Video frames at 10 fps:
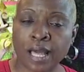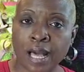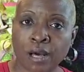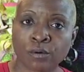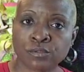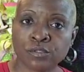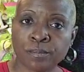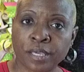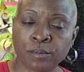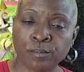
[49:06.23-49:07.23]
how to
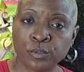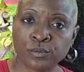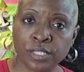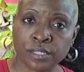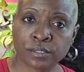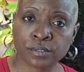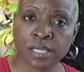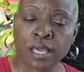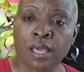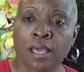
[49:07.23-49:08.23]
make boutonnieres
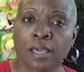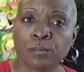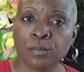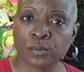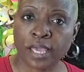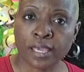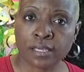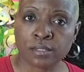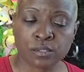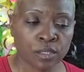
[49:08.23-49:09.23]
and
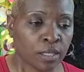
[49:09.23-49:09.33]
bouquets.